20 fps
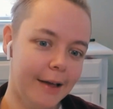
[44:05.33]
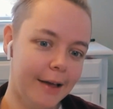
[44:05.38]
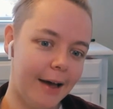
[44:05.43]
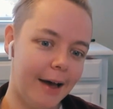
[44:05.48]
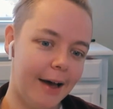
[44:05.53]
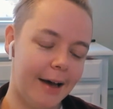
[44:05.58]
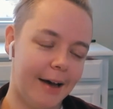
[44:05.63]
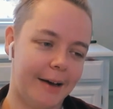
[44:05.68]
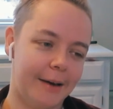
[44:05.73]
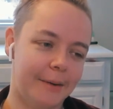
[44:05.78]

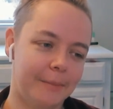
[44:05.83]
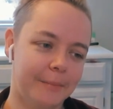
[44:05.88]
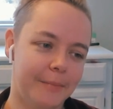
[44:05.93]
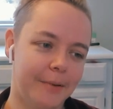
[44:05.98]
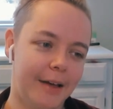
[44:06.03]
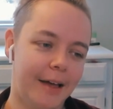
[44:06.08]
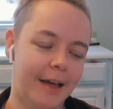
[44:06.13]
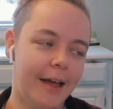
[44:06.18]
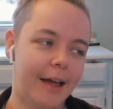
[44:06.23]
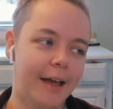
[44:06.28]
um
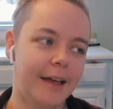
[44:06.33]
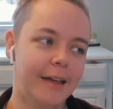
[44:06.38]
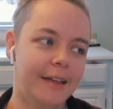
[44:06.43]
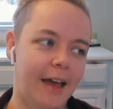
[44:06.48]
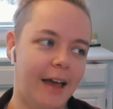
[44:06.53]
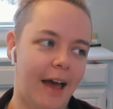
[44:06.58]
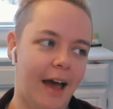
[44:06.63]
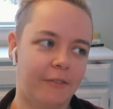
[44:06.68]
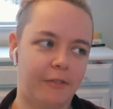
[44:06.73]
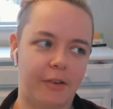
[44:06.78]

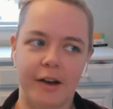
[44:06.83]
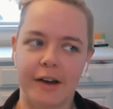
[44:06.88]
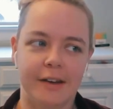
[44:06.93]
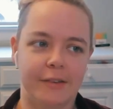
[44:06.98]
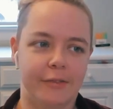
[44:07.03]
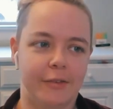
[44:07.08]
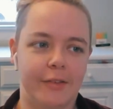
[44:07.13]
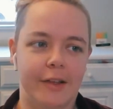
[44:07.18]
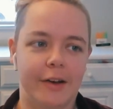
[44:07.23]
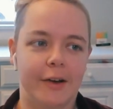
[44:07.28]
yeah, very
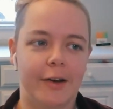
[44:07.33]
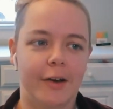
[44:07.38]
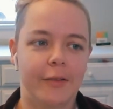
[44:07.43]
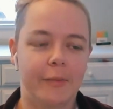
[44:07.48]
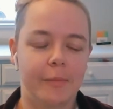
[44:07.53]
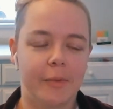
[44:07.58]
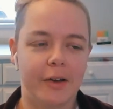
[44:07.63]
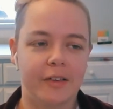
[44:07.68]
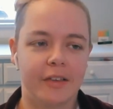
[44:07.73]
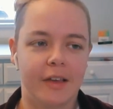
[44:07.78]
different than her other
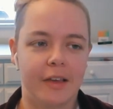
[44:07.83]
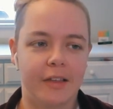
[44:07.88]
books.